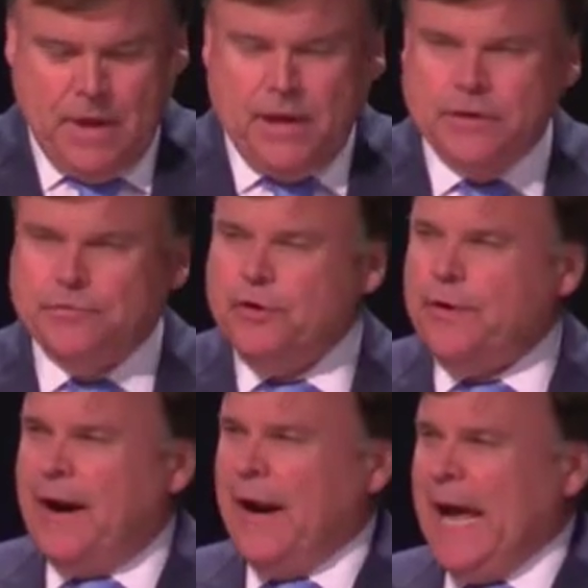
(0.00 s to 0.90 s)
You know, during
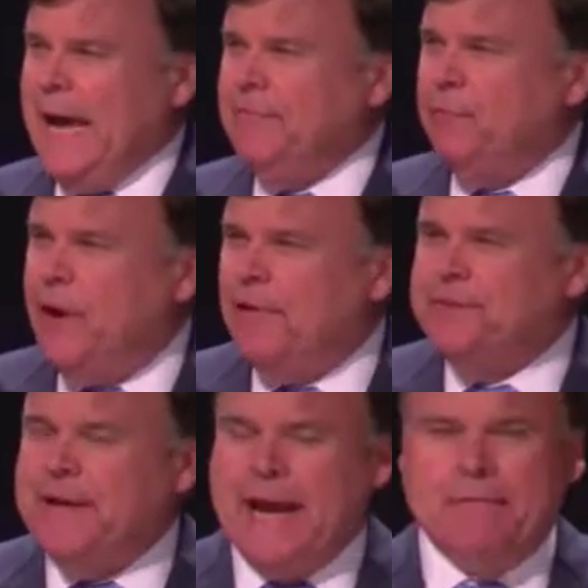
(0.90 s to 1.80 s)
our life, we
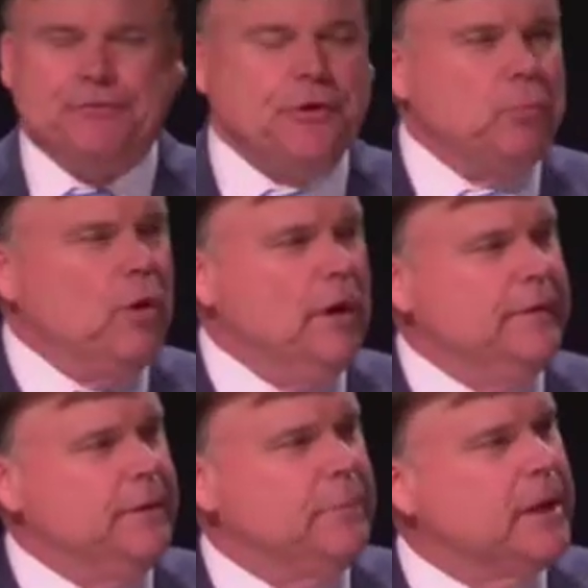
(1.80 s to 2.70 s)
often have someone
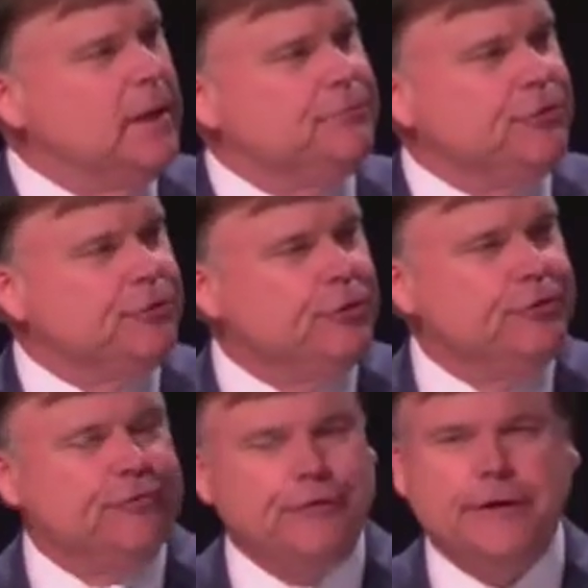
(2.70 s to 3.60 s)
that becomes a true
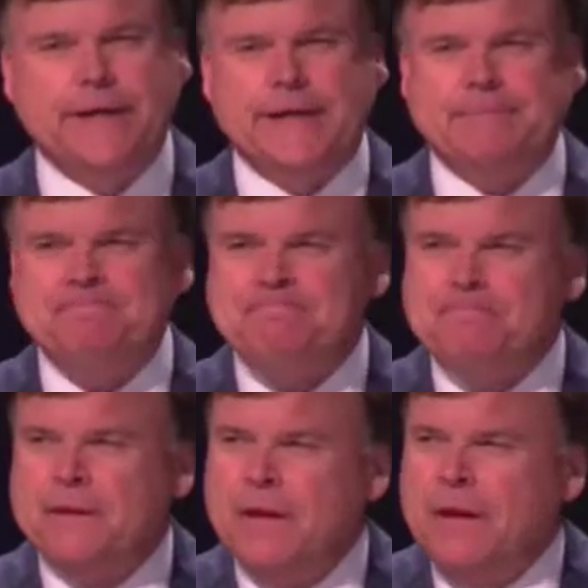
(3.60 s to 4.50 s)
friend.
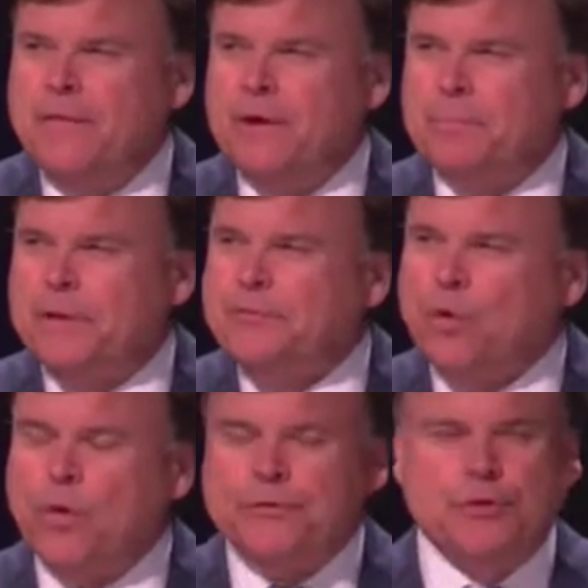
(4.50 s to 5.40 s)
They're a
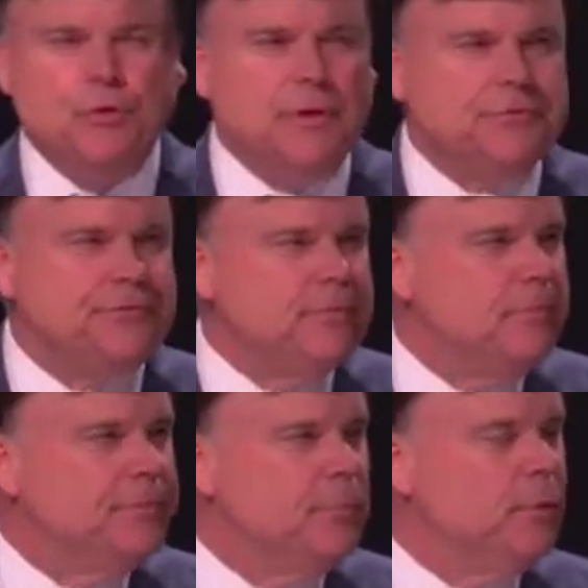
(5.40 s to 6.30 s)
mentor to us,
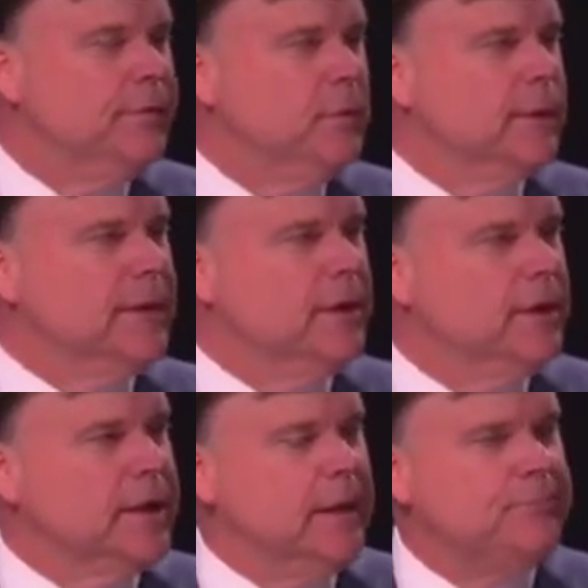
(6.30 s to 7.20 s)
someone that we can
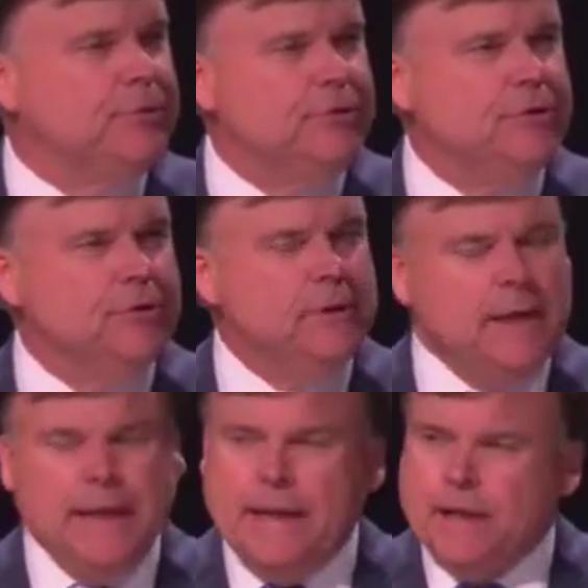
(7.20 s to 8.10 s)
look up to,
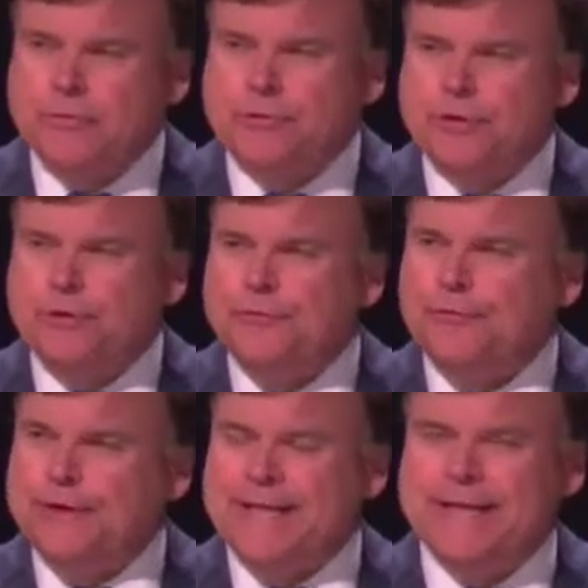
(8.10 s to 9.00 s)
go to for
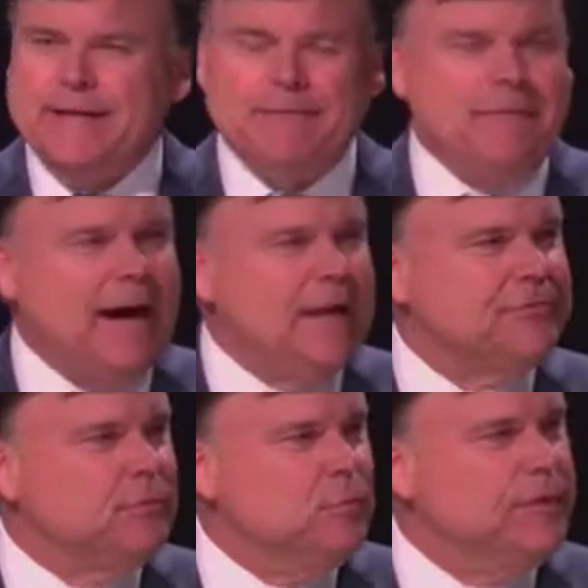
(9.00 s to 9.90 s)
needed advice
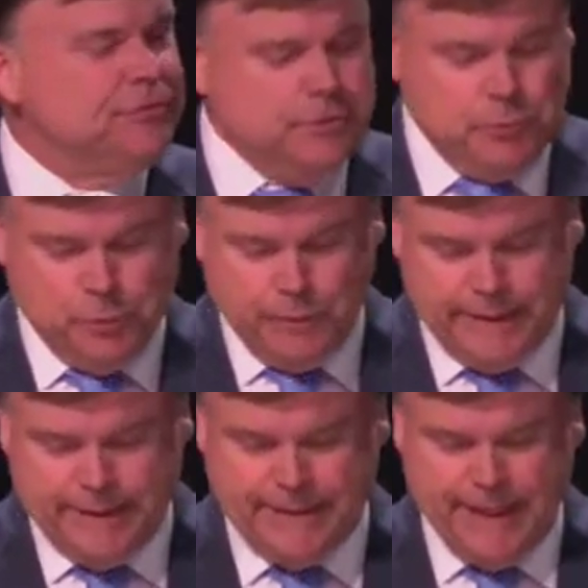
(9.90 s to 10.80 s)
and wisdom when we
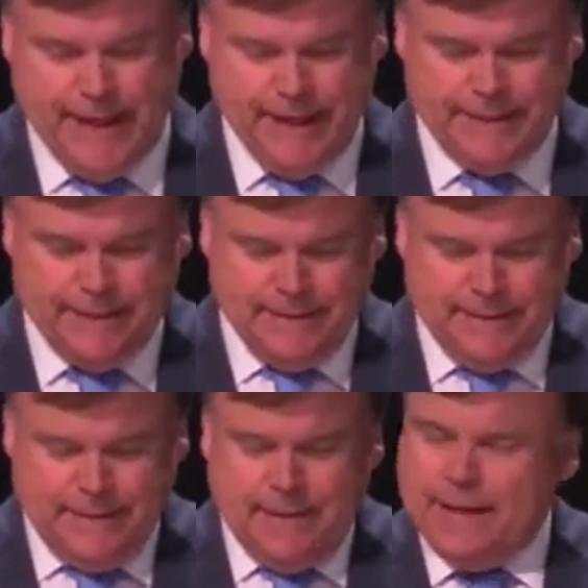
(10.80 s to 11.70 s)
need that.
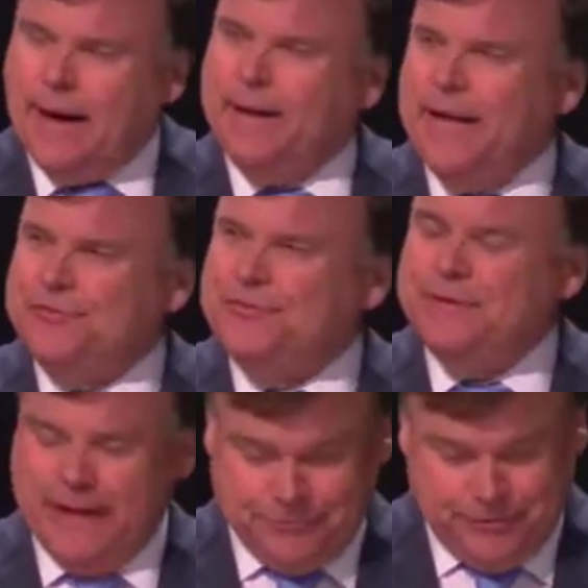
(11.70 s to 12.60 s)
And our next,
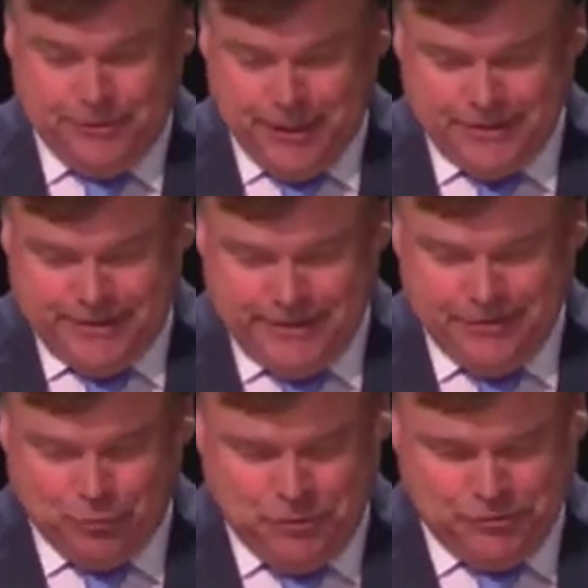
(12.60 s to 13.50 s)
next inductee
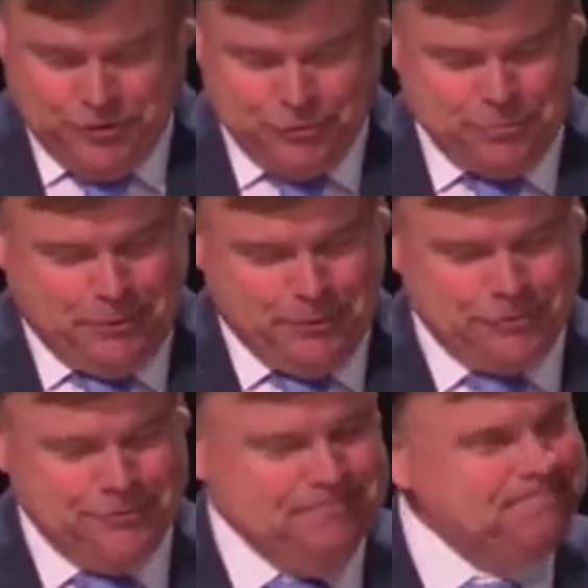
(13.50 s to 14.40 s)
is one such person.